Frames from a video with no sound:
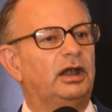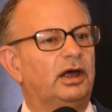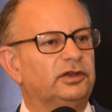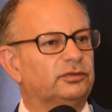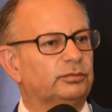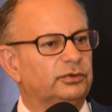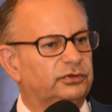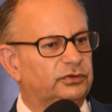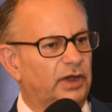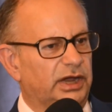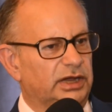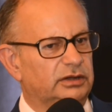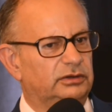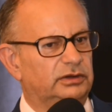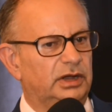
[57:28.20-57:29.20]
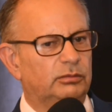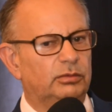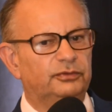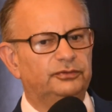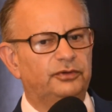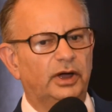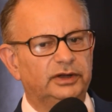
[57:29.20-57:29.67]
the Allies would say that
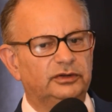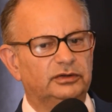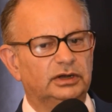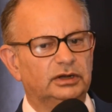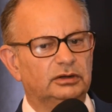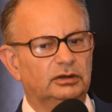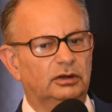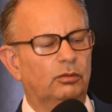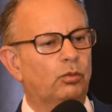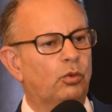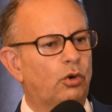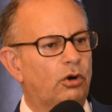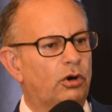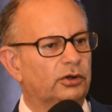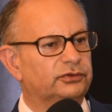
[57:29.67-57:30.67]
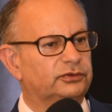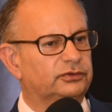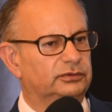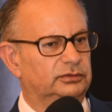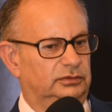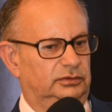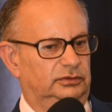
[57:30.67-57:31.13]
they were fighting a
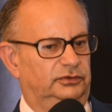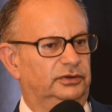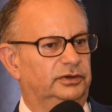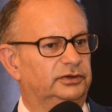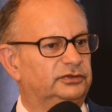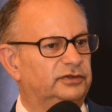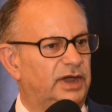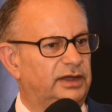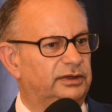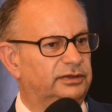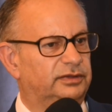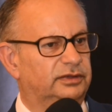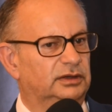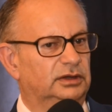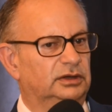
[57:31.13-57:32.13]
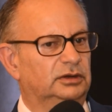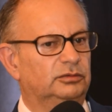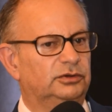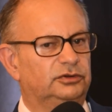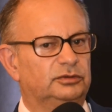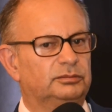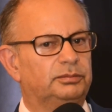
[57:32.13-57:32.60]
war to the death
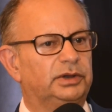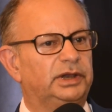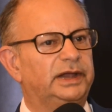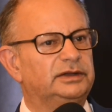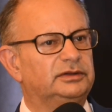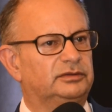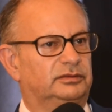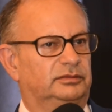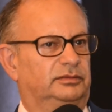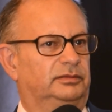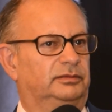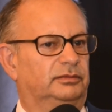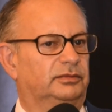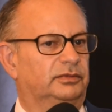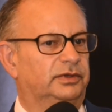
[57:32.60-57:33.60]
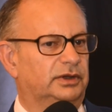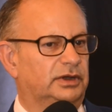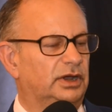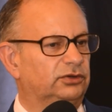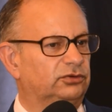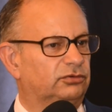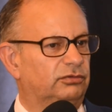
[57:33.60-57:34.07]
which had bled
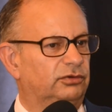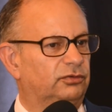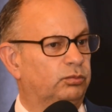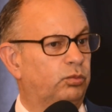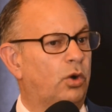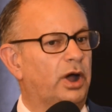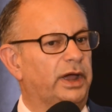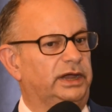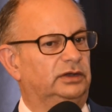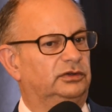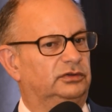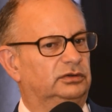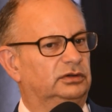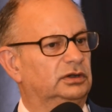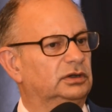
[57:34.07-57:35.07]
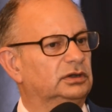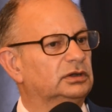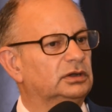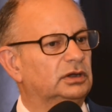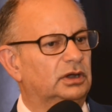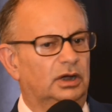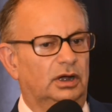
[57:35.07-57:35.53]
the countries white
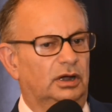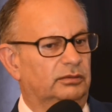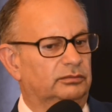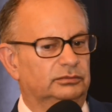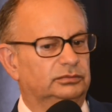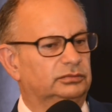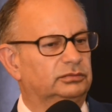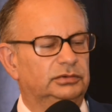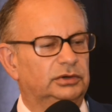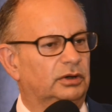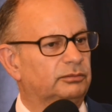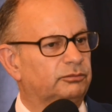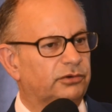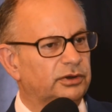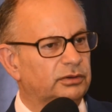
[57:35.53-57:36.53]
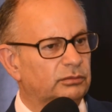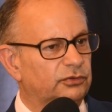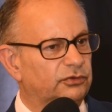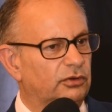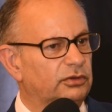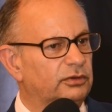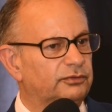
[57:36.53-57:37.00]
um, you know,
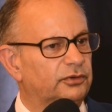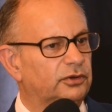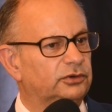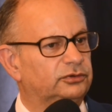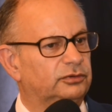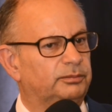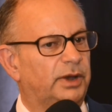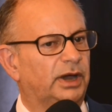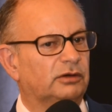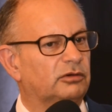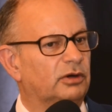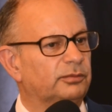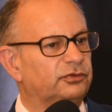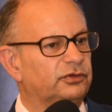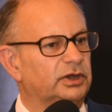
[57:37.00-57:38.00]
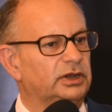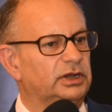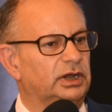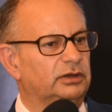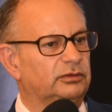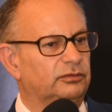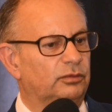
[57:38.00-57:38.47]
Britain was on the verge of
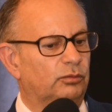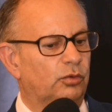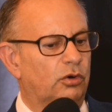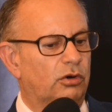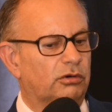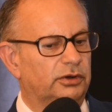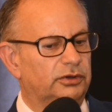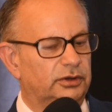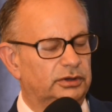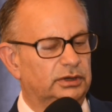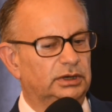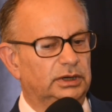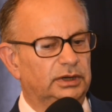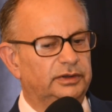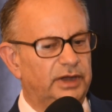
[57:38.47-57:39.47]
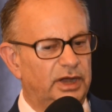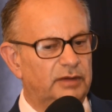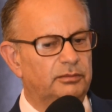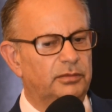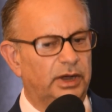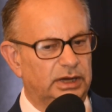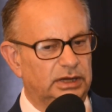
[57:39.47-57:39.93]
bankruptcy at the end of the war, and that
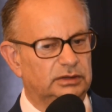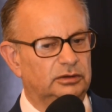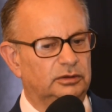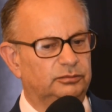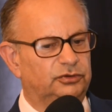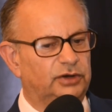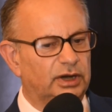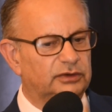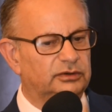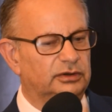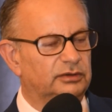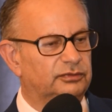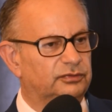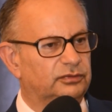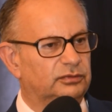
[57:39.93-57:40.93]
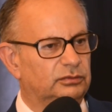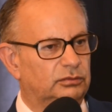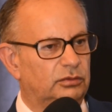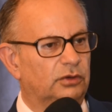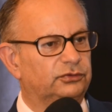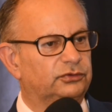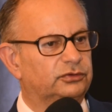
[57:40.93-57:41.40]
their main objective
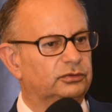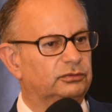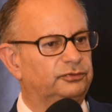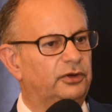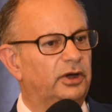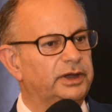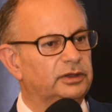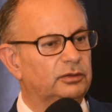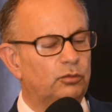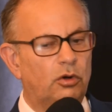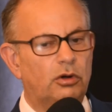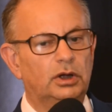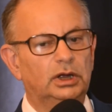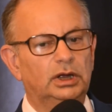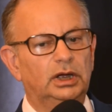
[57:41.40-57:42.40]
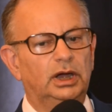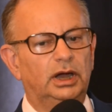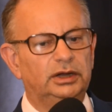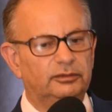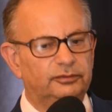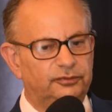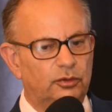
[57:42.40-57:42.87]
was to fight the war.
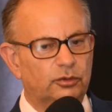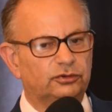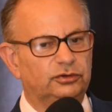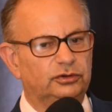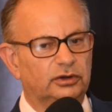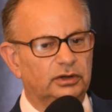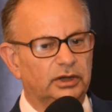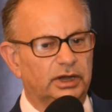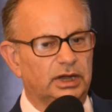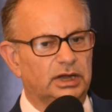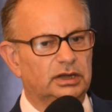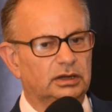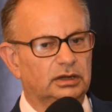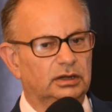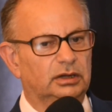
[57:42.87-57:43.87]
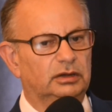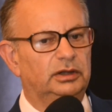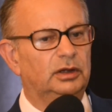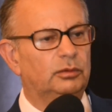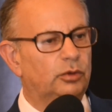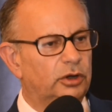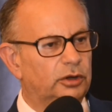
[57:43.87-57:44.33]
And unfortunately,
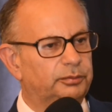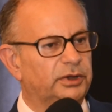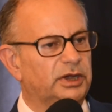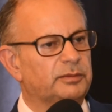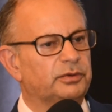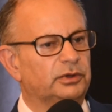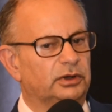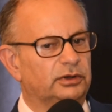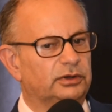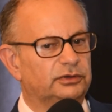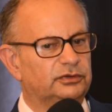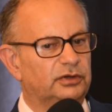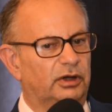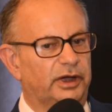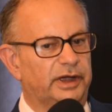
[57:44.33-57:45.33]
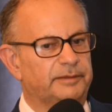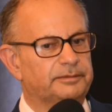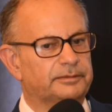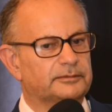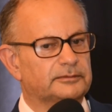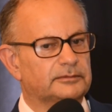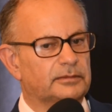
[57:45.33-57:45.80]
there were people at the
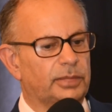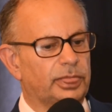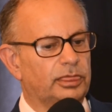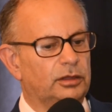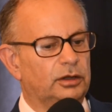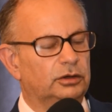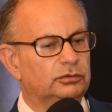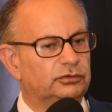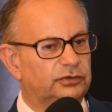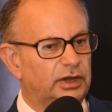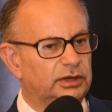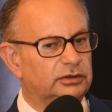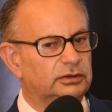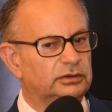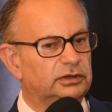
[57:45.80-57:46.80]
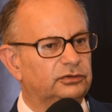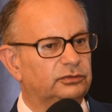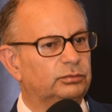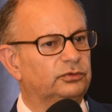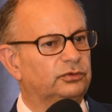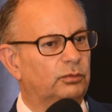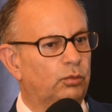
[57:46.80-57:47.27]
time who said that
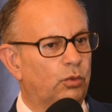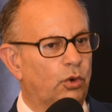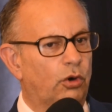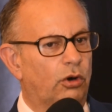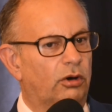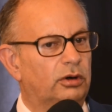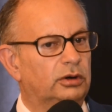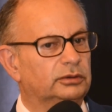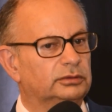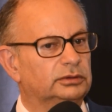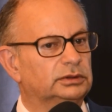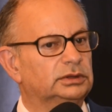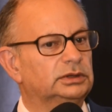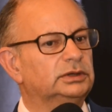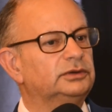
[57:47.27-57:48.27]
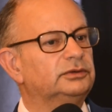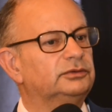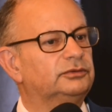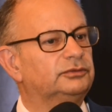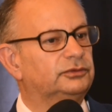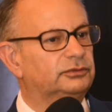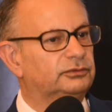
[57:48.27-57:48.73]
this was a war
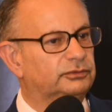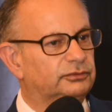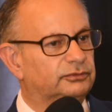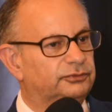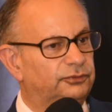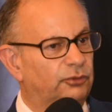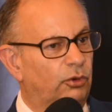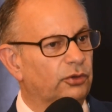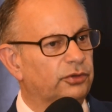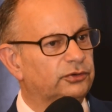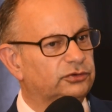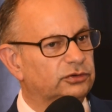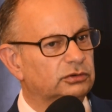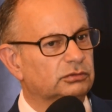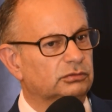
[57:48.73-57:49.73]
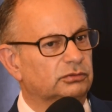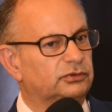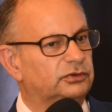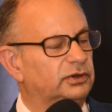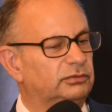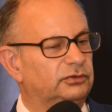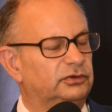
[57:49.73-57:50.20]
for the
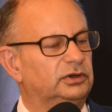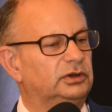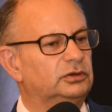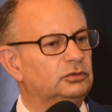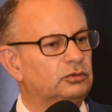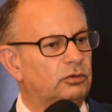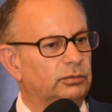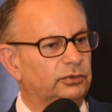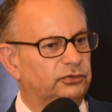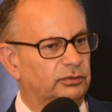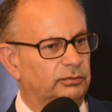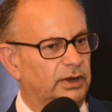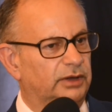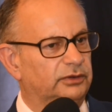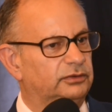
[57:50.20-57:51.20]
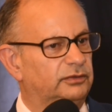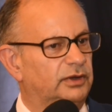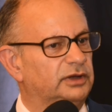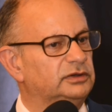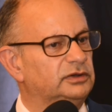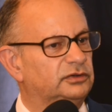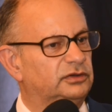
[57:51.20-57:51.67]
Jews. There was an enormous
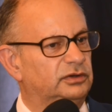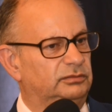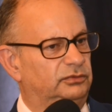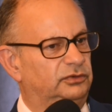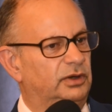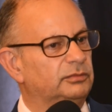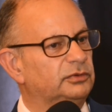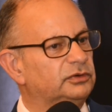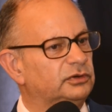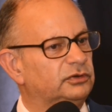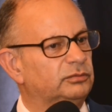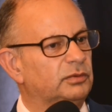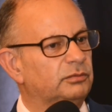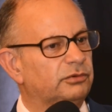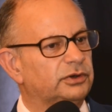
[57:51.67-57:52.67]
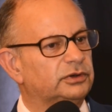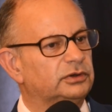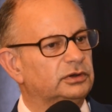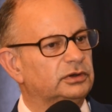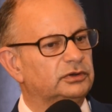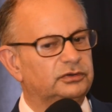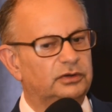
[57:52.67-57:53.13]
amount of anti-Semitism in
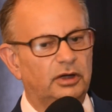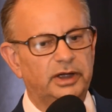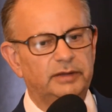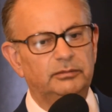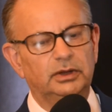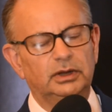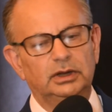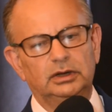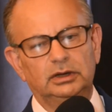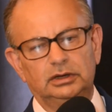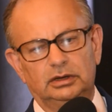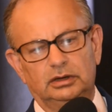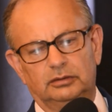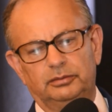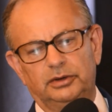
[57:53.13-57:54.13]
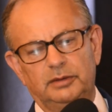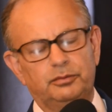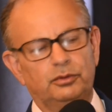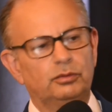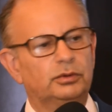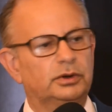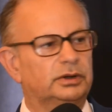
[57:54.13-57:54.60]
Britain at the time. You know,
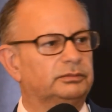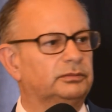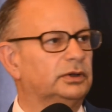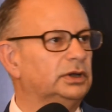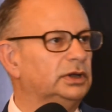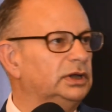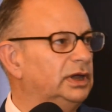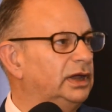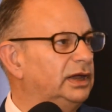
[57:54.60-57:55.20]
people were